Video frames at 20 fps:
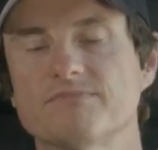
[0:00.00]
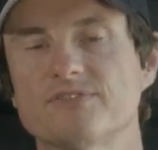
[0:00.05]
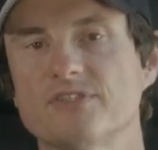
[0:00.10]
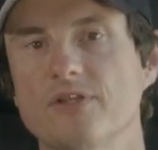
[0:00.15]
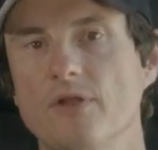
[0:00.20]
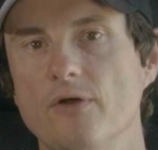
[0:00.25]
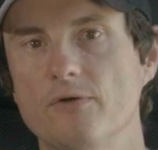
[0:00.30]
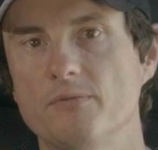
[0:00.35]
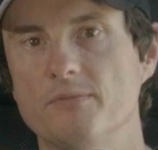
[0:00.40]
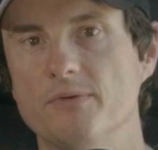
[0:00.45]

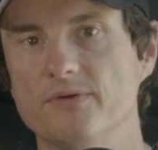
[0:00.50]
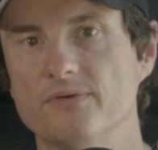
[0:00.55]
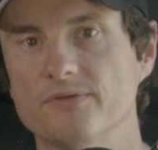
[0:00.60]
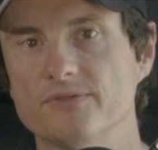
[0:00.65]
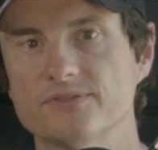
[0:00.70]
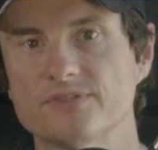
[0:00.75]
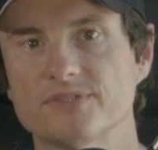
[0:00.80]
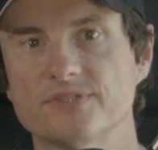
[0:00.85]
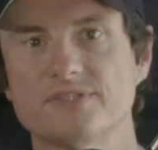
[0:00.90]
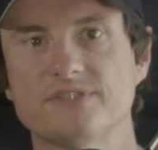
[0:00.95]
slow
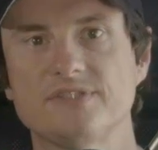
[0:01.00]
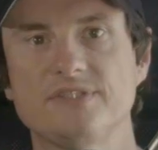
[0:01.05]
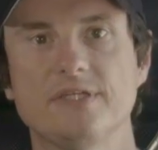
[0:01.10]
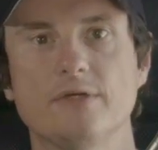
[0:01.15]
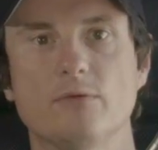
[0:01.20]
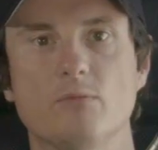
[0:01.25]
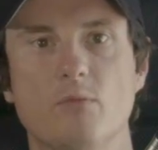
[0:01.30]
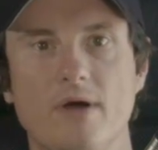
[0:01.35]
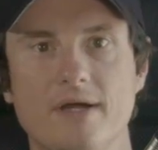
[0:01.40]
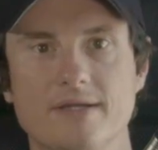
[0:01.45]
balls,
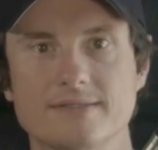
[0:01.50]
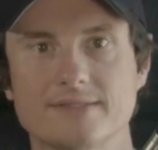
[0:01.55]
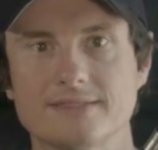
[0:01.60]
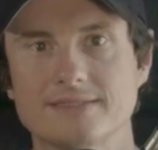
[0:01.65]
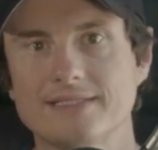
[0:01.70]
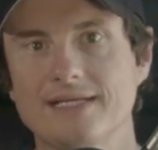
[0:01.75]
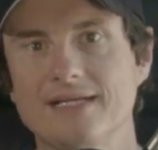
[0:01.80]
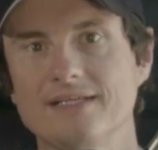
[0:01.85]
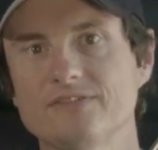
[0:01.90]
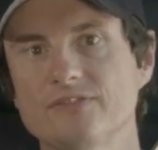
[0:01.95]
steal
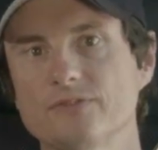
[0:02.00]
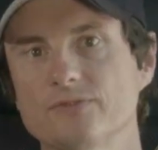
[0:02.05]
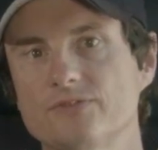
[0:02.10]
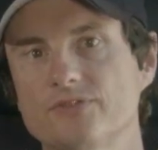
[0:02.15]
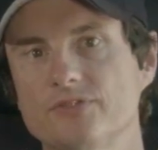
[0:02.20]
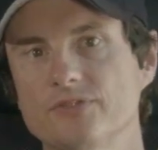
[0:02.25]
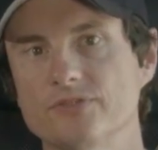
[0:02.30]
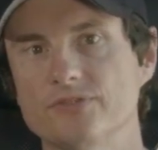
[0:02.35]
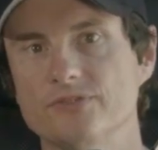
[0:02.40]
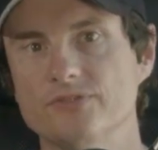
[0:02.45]
ones,
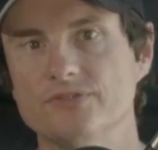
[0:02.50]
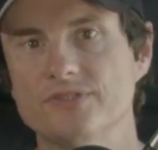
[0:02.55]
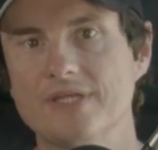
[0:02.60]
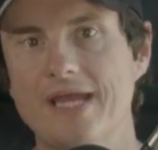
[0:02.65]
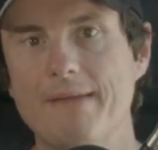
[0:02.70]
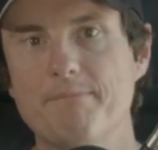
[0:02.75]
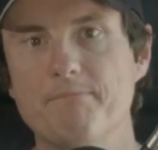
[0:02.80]
hustle twos,